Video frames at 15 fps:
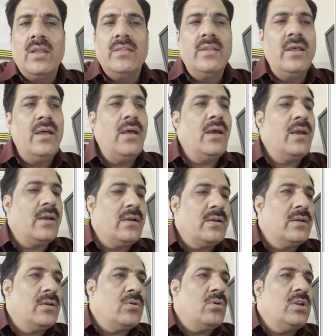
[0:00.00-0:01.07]
The
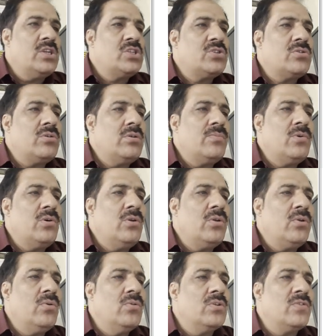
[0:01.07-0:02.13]
cholesterol
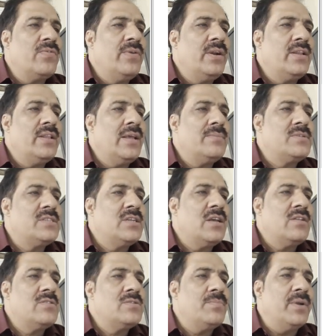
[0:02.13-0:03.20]
molecules fit
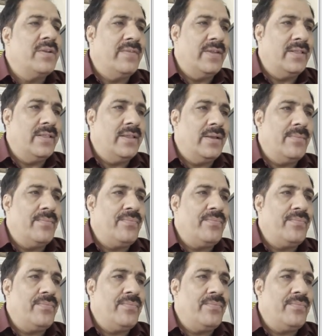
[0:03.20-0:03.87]
themselves between them.